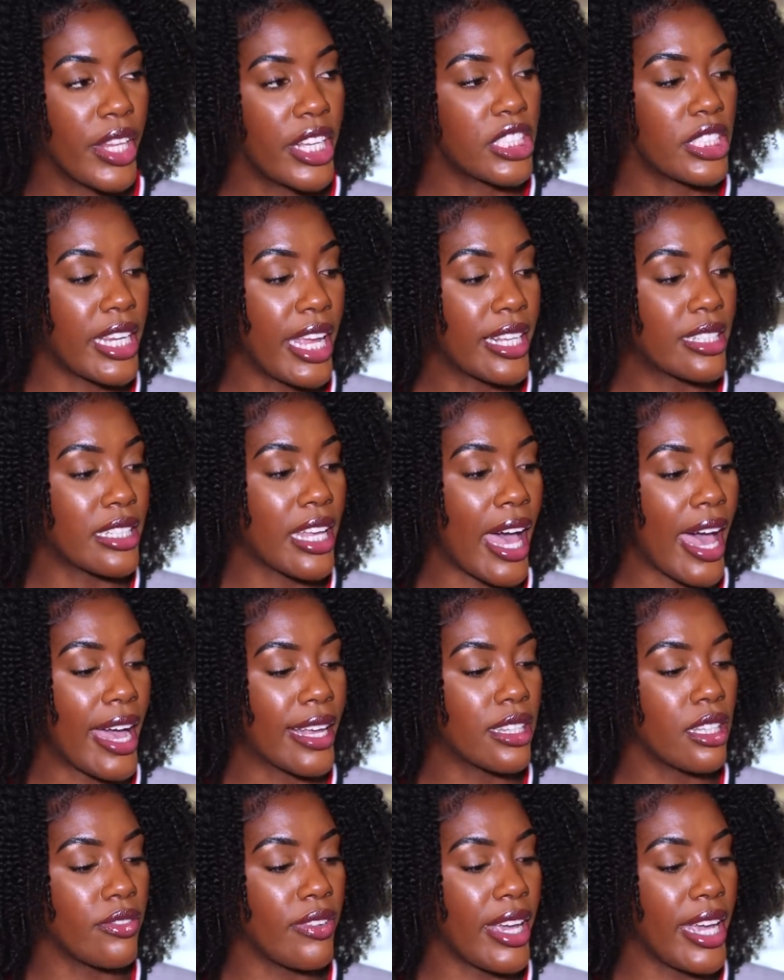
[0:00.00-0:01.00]
Shake to
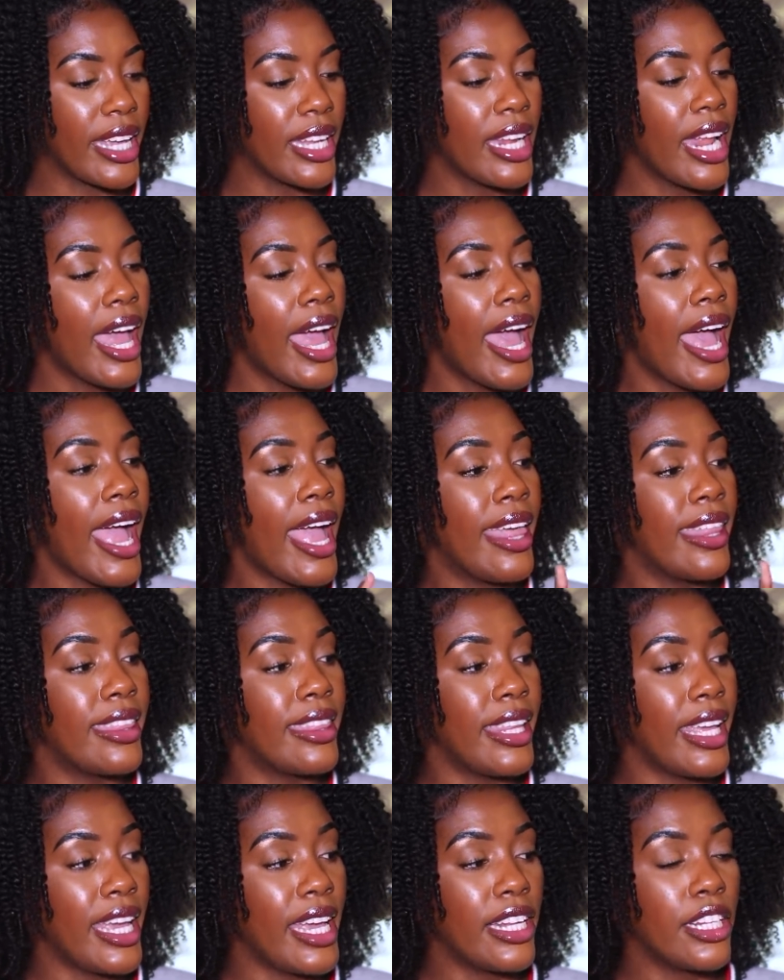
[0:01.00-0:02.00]
activate
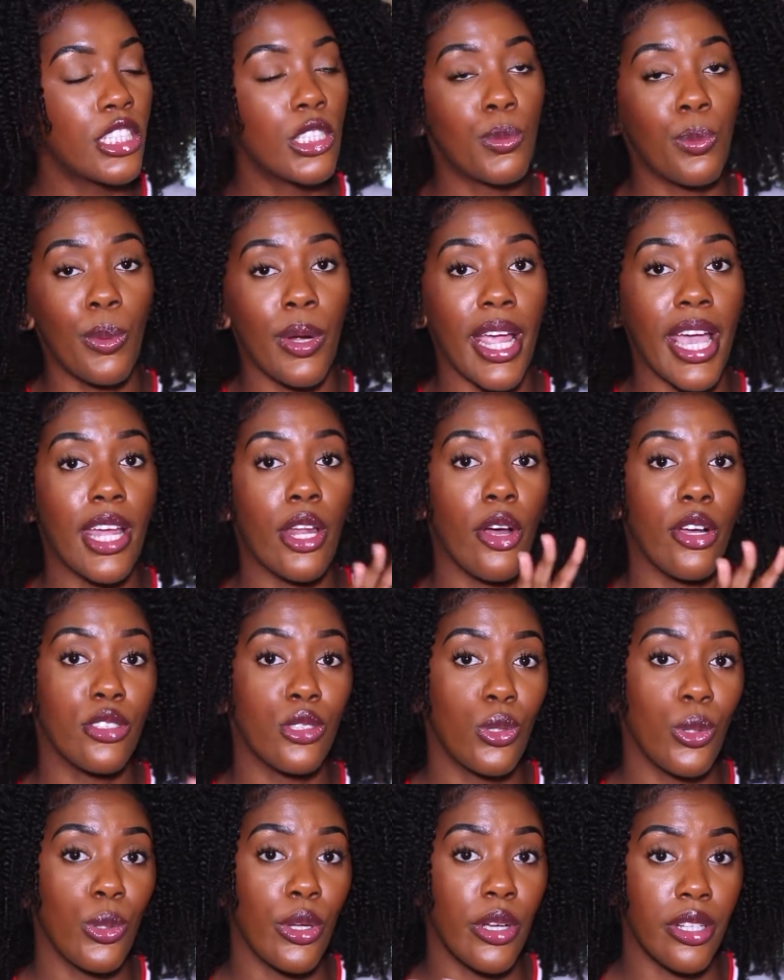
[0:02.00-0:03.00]
and then spray it
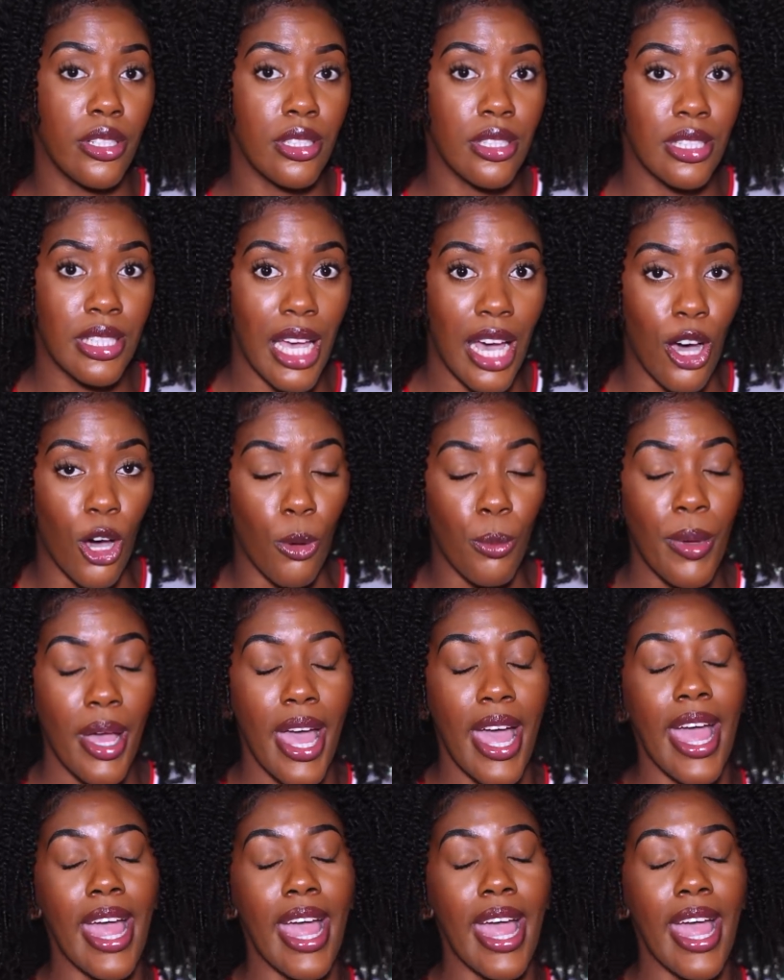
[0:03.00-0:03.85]
onto your scalp.